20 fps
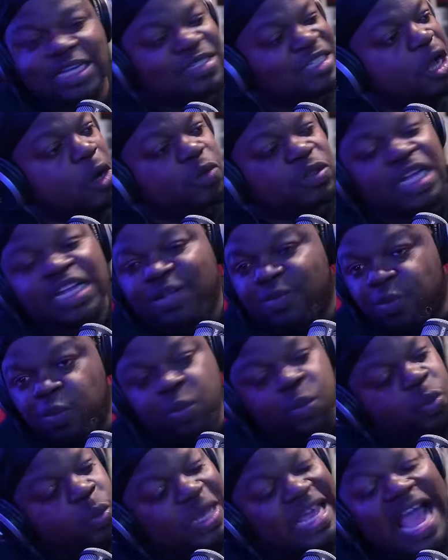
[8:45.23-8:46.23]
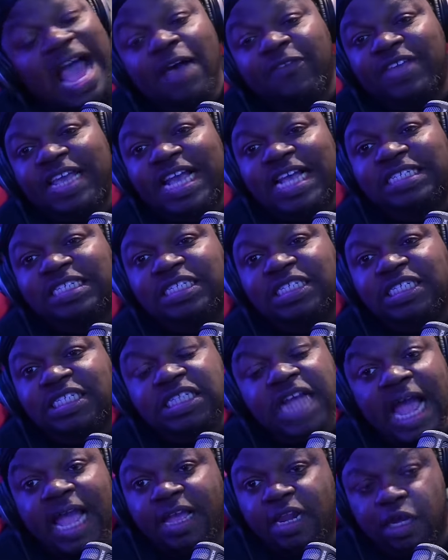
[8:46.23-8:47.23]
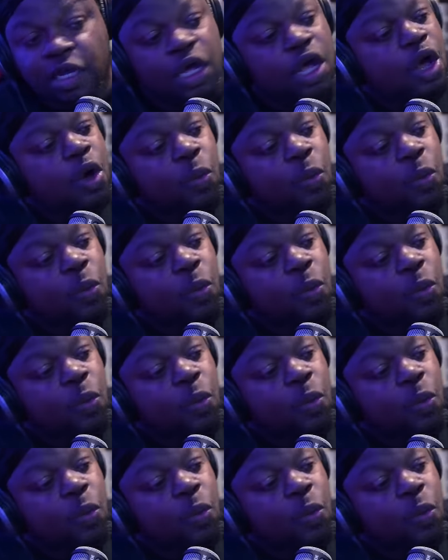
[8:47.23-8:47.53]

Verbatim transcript: those we can have kids in China.